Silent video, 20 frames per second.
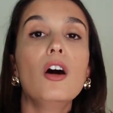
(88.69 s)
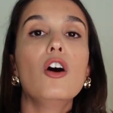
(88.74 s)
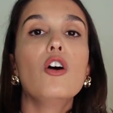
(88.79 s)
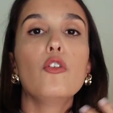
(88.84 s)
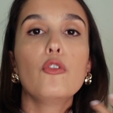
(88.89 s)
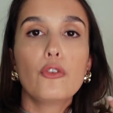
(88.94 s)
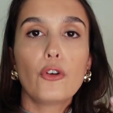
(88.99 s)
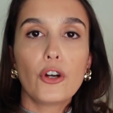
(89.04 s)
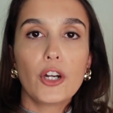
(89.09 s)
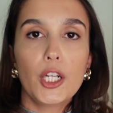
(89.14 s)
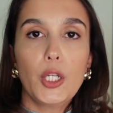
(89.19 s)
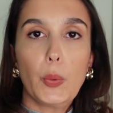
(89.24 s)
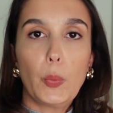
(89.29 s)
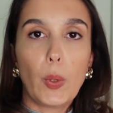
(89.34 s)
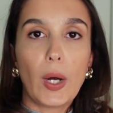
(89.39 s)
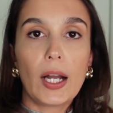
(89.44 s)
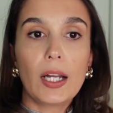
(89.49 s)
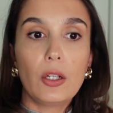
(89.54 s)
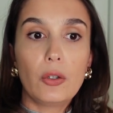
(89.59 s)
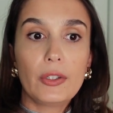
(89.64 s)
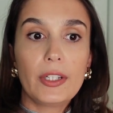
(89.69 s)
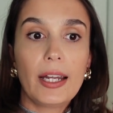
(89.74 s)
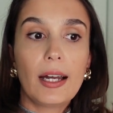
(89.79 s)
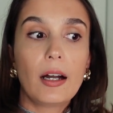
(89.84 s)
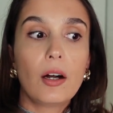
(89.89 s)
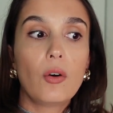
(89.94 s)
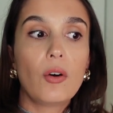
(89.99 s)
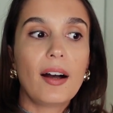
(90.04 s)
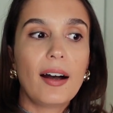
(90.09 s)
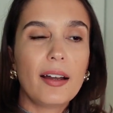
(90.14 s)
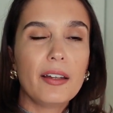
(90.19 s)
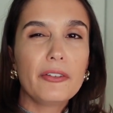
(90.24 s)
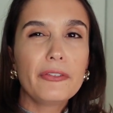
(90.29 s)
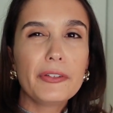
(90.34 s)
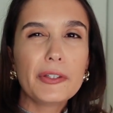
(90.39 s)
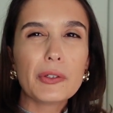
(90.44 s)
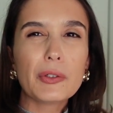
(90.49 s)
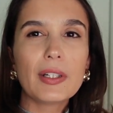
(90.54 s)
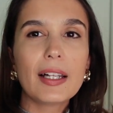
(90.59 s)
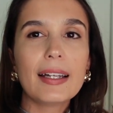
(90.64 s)
for a while now. I
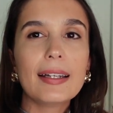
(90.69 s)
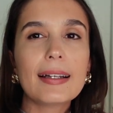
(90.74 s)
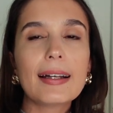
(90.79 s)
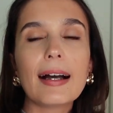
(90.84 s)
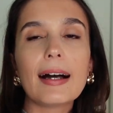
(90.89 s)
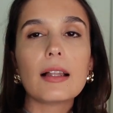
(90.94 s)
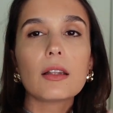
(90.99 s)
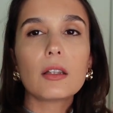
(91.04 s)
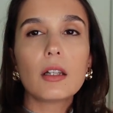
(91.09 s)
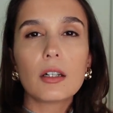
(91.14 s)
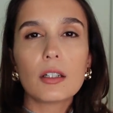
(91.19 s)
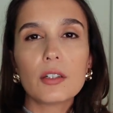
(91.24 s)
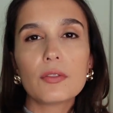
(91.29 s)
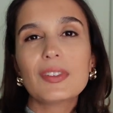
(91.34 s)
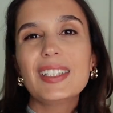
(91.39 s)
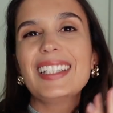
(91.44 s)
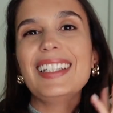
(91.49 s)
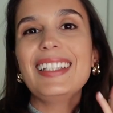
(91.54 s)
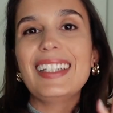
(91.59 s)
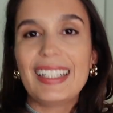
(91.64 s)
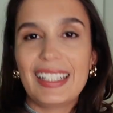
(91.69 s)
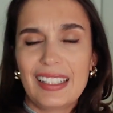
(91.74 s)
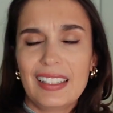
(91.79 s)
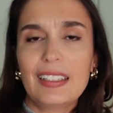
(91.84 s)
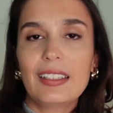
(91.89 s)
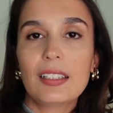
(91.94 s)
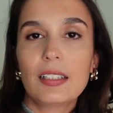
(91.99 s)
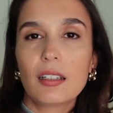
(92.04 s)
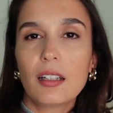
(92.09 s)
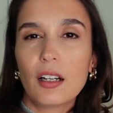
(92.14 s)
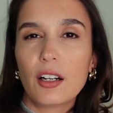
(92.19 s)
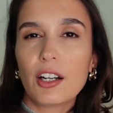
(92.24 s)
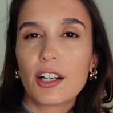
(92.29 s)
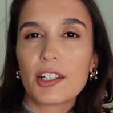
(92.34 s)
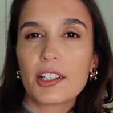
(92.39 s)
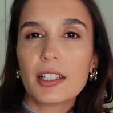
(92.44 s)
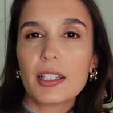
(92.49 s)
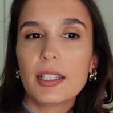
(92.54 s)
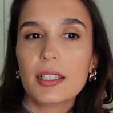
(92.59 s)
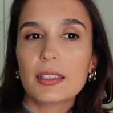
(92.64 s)
feel like a lot of the knit
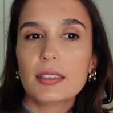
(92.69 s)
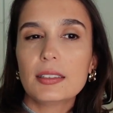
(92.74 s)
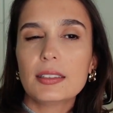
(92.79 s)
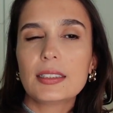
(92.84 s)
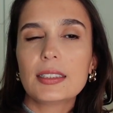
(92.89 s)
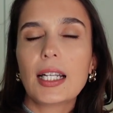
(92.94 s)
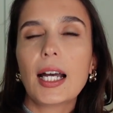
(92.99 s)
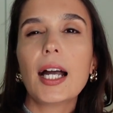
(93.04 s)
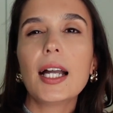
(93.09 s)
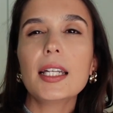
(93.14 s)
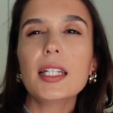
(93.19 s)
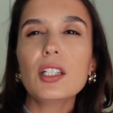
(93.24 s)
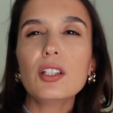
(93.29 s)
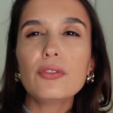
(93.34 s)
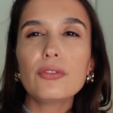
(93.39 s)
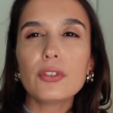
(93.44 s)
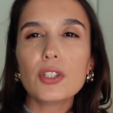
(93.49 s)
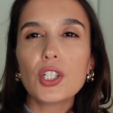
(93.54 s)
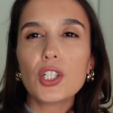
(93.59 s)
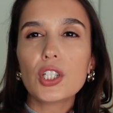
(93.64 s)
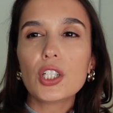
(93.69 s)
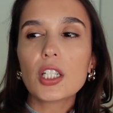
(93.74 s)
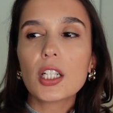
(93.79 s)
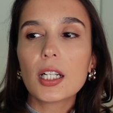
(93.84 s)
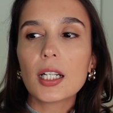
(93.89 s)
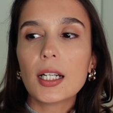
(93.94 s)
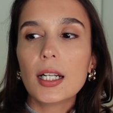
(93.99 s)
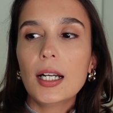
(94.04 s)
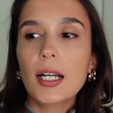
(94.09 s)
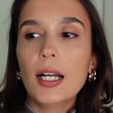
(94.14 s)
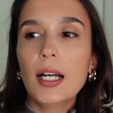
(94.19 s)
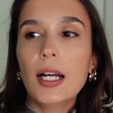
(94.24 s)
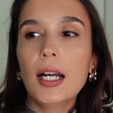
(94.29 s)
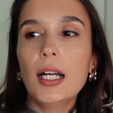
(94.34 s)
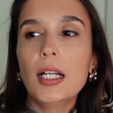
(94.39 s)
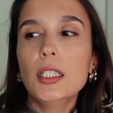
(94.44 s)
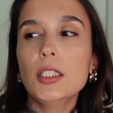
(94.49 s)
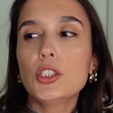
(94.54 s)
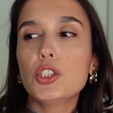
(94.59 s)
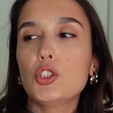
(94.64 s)
cardigans kind of look
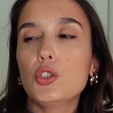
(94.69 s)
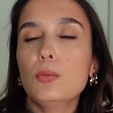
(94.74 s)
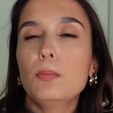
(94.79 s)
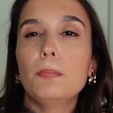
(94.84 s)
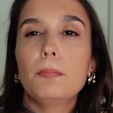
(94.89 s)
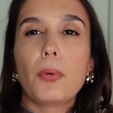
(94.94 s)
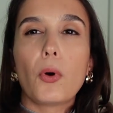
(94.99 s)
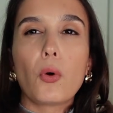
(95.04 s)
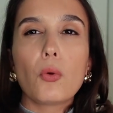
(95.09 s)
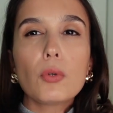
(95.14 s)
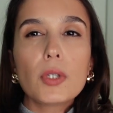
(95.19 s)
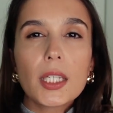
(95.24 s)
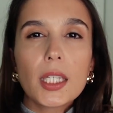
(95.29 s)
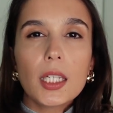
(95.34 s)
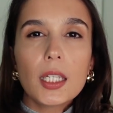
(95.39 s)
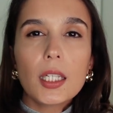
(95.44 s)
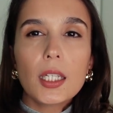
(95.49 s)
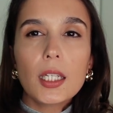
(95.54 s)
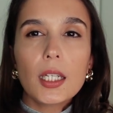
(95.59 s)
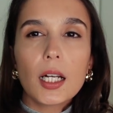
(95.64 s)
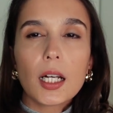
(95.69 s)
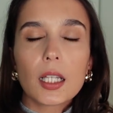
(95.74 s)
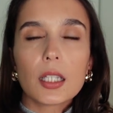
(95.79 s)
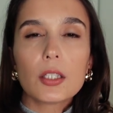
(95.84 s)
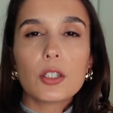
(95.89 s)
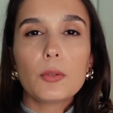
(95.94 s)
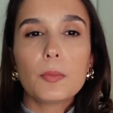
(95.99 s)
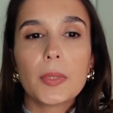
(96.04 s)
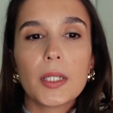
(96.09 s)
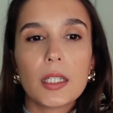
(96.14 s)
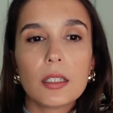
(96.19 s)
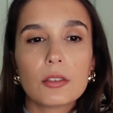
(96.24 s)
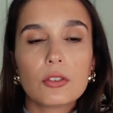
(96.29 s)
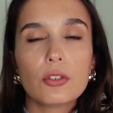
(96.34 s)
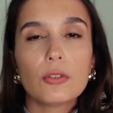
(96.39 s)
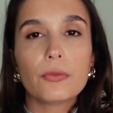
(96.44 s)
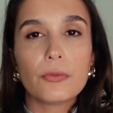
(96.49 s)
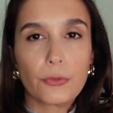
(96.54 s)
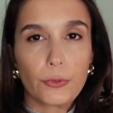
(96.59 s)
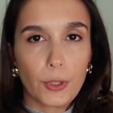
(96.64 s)
too bulky, a little bit
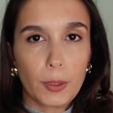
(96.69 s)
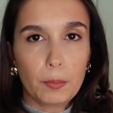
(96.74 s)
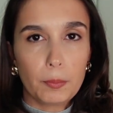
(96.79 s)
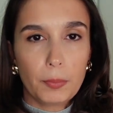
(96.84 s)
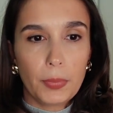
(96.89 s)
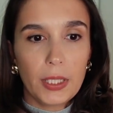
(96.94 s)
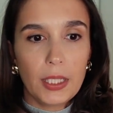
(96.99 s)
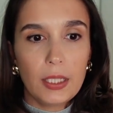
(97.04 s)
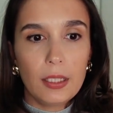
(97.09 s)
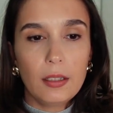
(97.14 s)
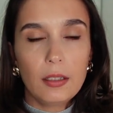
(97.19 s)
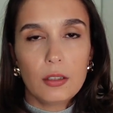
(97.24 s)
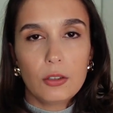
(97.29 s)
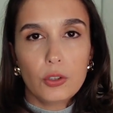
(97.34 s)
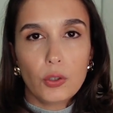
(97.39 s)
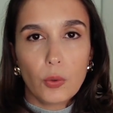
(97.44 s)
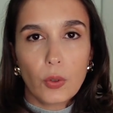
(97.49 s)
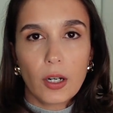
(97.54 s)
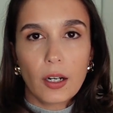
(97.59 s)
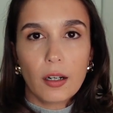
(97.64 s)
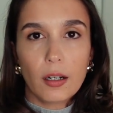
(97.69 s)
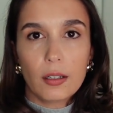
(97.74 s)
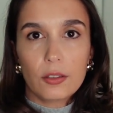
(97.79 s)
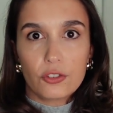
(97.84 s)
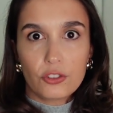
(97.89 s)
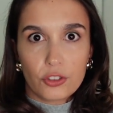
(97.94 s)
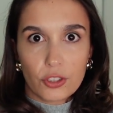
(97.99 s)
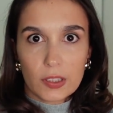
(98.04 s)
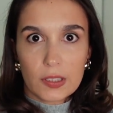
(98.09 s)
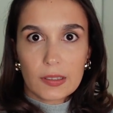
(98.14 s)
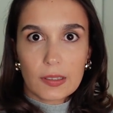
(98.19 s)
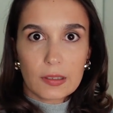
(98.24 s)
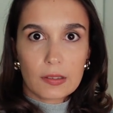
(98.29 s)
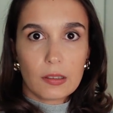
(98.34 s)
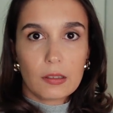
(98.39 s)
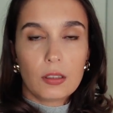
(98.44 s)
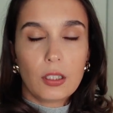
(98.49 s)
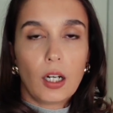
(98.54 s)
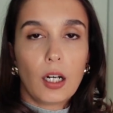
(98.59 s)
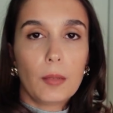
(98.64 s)
too frumpy to wear just as a
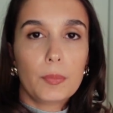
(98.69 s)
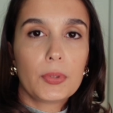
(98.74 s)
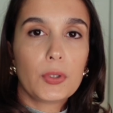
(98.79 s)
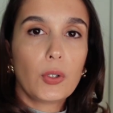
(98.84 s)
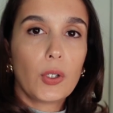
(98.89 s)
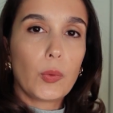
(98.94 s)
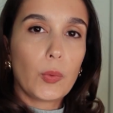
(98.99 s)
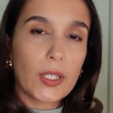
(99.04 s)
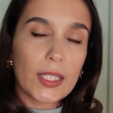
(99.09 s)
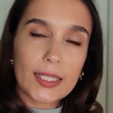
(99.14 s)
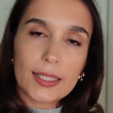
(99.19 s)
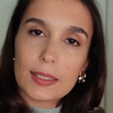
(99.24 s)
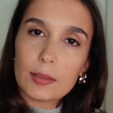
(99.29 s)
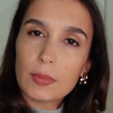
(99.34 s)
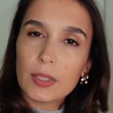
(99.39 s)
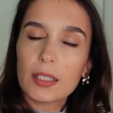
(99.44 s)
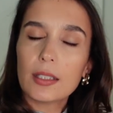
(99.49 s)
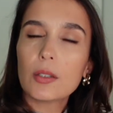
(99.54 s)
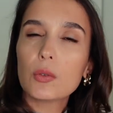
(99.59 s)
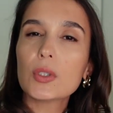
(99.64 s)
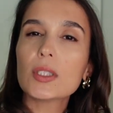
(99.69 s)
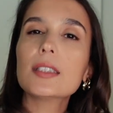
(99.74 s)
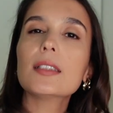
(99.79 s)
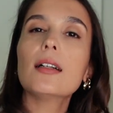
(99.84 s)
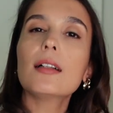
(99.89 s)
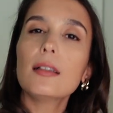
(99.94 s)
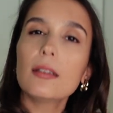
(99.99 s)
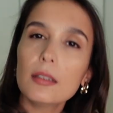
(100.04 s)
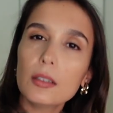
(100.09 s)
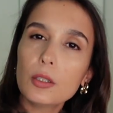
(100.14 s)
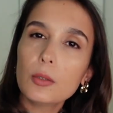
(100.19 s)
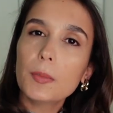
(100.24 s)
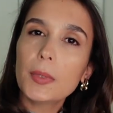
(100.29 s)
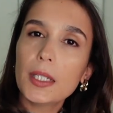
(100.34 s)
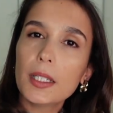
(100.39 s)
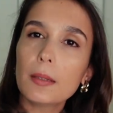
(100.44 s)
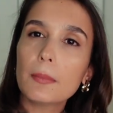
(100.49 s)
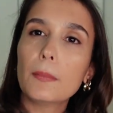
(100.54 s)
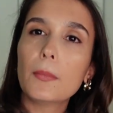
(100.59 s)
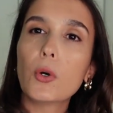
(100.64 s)
top. So I wanted something that was a little
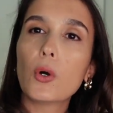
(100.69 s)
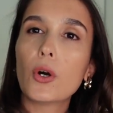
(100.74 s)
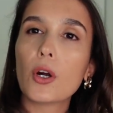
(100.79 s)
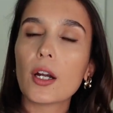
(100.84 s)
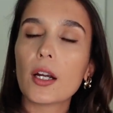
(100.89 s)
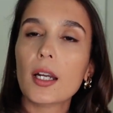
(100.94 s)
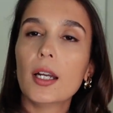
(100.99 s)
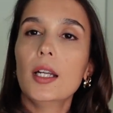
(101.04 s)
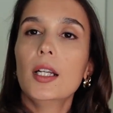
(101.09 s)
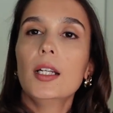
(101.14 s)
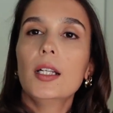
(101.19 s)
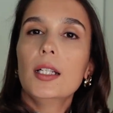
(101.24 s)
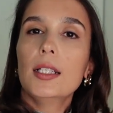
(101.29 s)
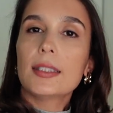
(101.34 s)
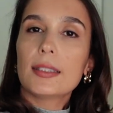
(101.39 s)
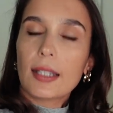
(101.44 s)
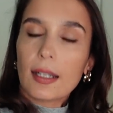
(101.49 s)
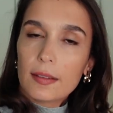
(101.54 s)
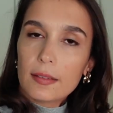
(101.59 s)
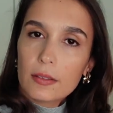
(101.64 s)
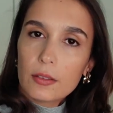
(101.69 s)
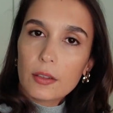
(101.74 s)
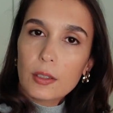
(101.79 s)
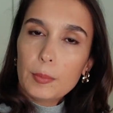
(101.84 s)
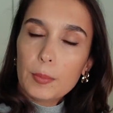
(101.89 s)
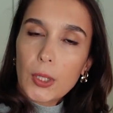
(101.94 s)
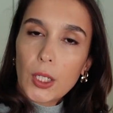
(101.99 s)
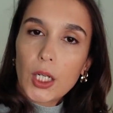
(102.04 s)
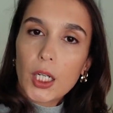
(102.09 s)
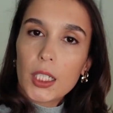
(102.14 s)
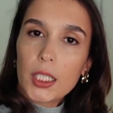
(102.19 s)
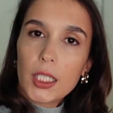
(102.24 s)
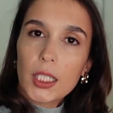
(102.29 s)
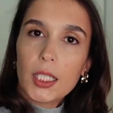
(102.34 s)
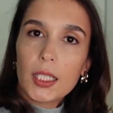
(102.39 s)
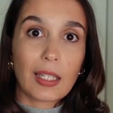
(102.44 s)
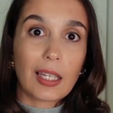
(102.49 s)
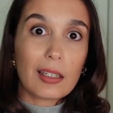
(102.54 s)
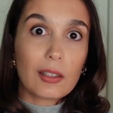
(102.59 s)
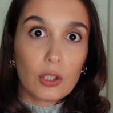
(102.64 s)
bit more tied to the body,
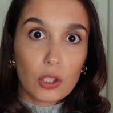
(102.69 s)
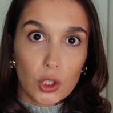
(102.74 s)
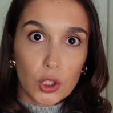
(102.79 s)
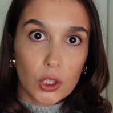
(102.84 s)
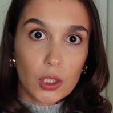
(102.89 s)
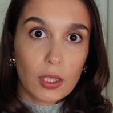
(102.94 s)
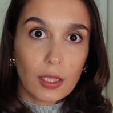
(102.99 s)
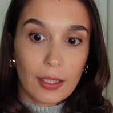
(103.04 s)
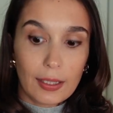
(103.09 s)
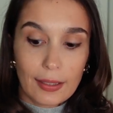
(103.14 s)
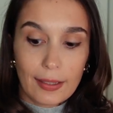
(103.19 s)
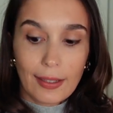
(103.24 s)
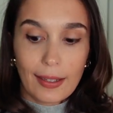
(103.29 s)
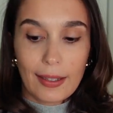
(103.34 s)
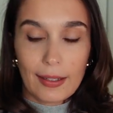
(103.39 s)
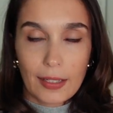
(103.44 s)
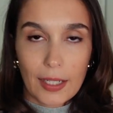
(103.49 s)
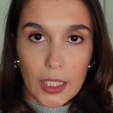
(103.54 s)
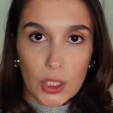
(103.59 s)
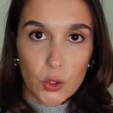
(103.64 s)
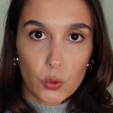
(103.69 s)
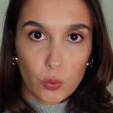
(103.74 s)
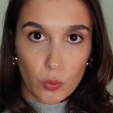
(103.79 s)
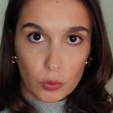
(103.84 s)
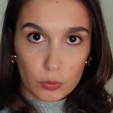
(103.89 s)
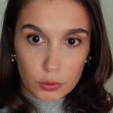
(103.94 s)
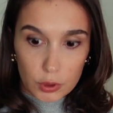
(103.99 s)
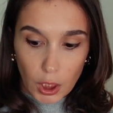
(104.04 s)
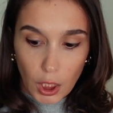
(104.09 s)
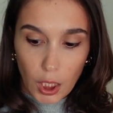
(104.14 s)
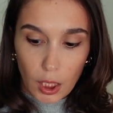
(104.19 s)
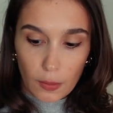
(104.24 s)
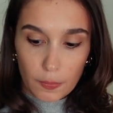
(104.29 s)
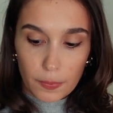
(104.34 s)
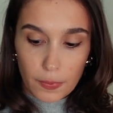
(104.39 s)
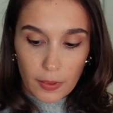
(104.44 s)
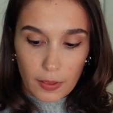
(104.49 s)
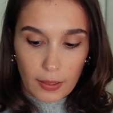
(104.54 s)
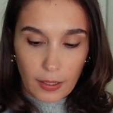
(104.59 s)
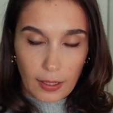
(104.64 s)
that looked like an actual
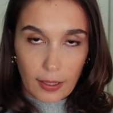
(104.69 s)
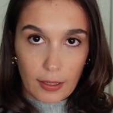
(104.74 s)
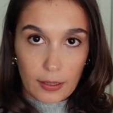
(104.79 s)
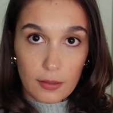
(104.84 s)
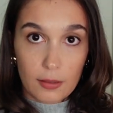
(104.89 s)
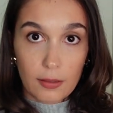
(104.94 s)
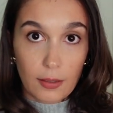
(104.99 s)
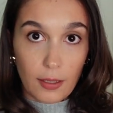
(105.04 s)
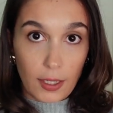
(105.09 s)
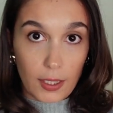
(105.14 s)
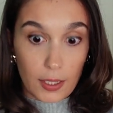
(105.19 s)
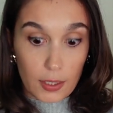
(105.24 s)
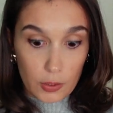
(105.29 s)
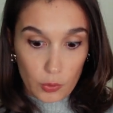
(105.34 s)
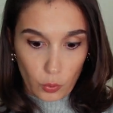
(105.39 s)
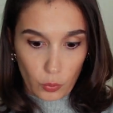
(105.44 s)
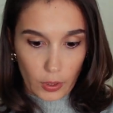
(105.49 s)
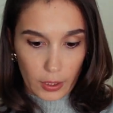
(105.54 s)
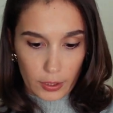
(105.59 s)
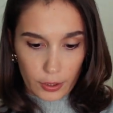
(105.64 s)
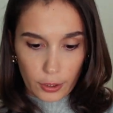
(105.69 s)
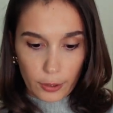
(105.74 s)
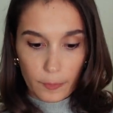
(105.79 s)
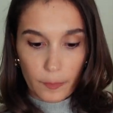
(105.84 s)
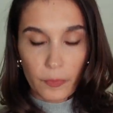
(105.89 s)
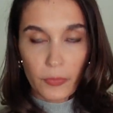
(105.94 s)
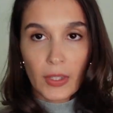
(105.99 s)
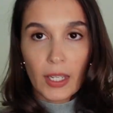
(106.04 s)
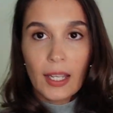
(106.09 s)
top than a sweater.